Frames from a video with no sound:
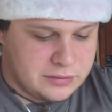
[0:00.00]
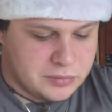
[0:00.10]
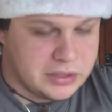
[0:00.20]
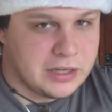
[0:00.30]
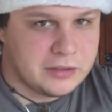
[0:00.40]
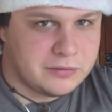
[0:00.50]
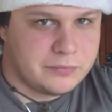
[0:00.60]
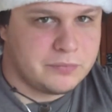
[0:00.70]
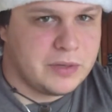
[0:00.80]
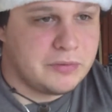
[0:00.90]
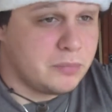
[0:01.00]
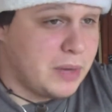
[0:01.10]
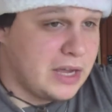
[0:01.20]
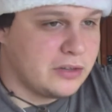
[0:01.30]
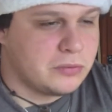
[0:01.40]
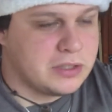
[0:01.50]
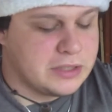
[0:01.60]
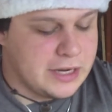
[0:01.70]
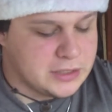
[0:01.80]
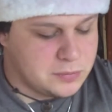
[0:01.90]
But yeah. Favorite band is Rise
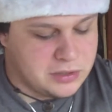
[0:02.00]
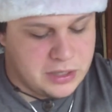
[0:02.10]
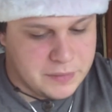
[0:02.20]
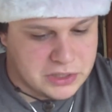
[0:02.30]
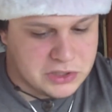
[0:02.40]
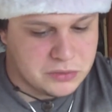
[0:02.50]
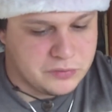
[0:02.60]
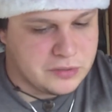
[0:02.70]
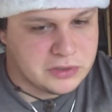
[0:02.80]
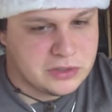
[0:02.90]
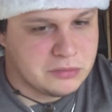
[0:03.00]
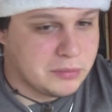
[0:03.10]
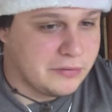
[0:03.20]
Against, but I'm not sure what favorite song.